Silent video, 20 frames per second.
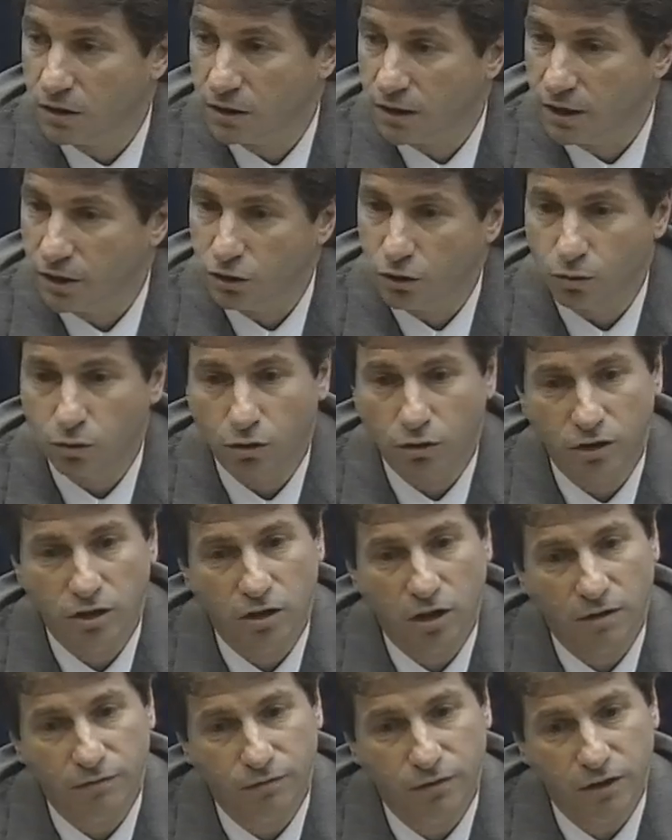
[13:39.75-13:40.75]
and you heard it
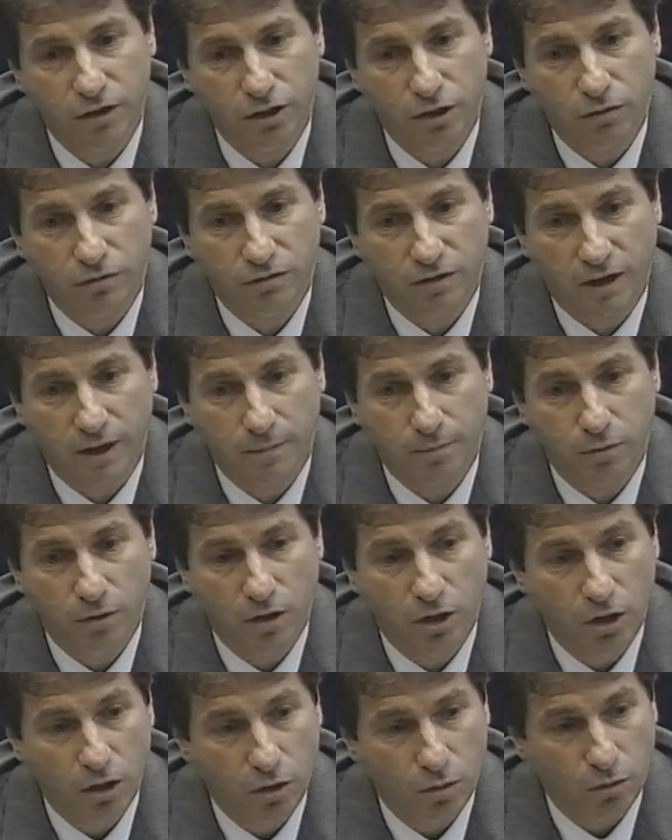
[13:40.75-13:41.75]
on videotape
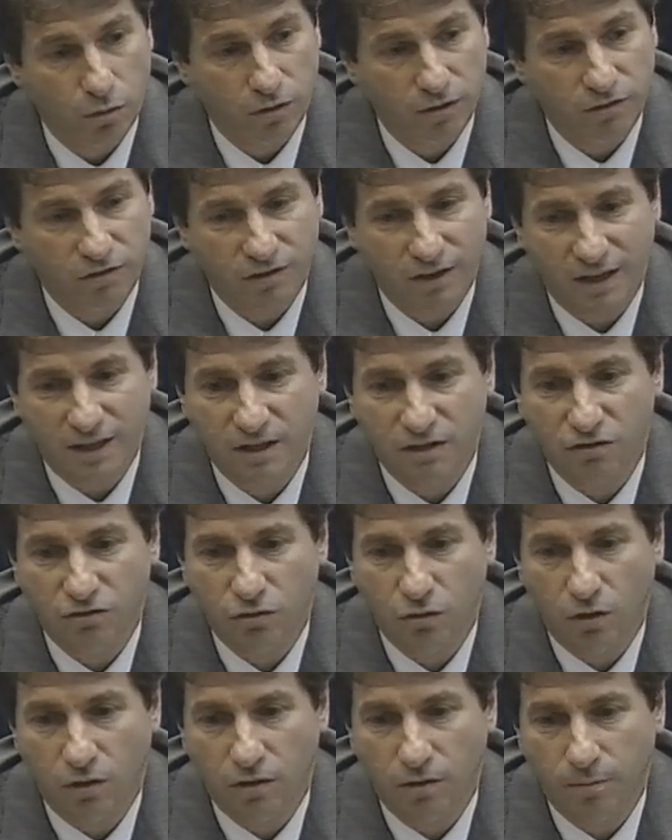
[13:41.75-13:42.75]
where he said he
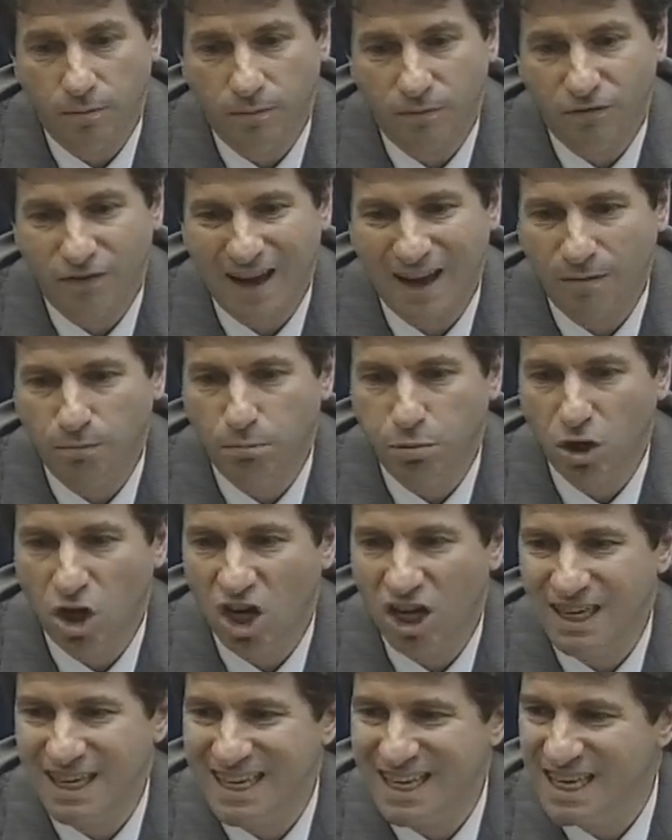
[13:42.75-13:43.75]
found blood